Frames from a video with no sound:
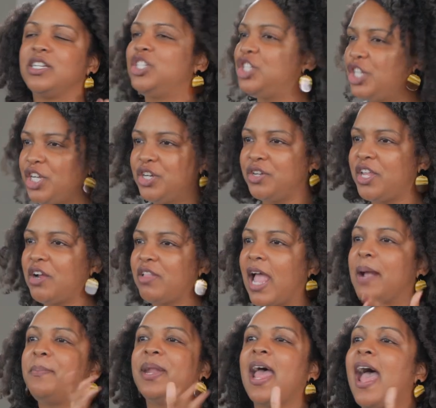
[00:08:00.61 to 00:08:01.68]
to chill. And they're
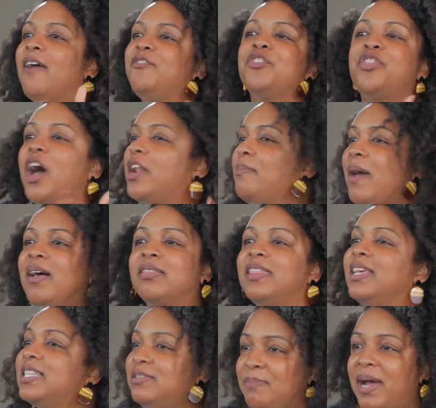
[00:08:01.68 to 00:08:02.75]
like, but have you thought about
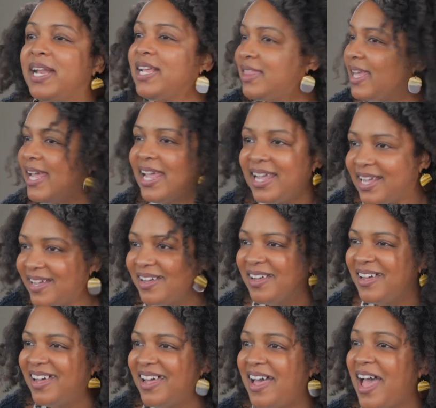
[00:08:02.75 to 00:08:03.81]
this money thing?
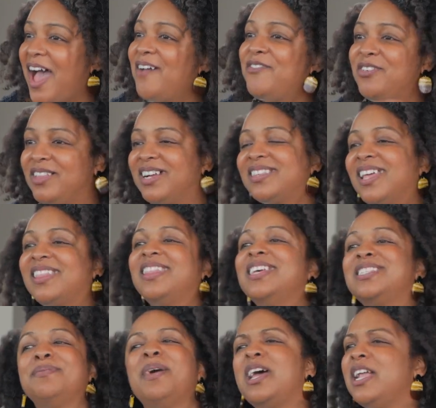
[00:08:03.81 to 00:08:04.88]
Have you looked at
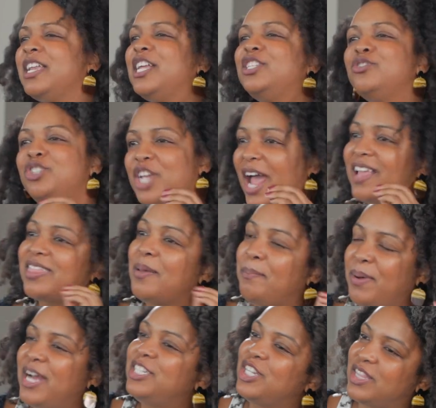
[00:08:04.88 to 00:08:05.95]
this one? Did you check the
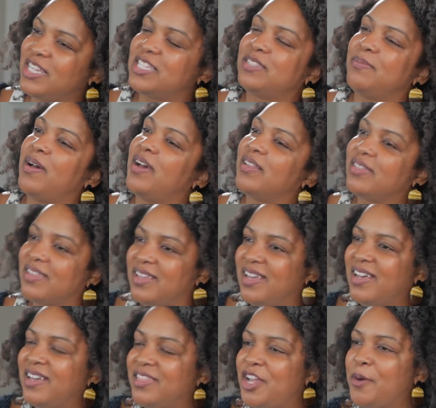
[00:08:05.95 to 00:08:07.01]
budget this month?
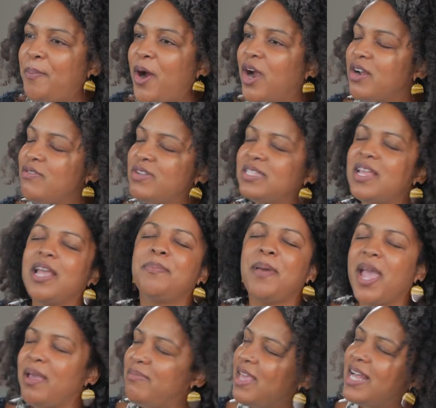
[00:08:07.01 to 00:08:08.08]
Their partner is like,
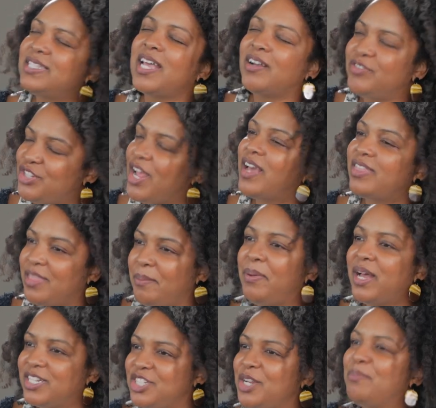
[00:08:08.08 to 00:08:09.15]
babe, yes, I've checked the
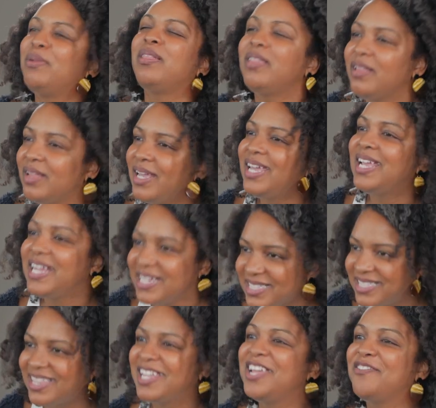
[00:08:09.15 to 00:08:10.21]
budget. Please
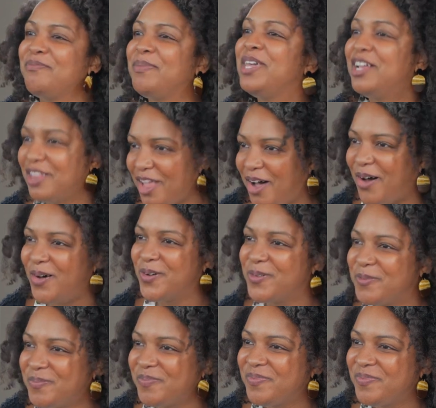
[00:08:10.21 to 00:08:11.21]
leave me alone.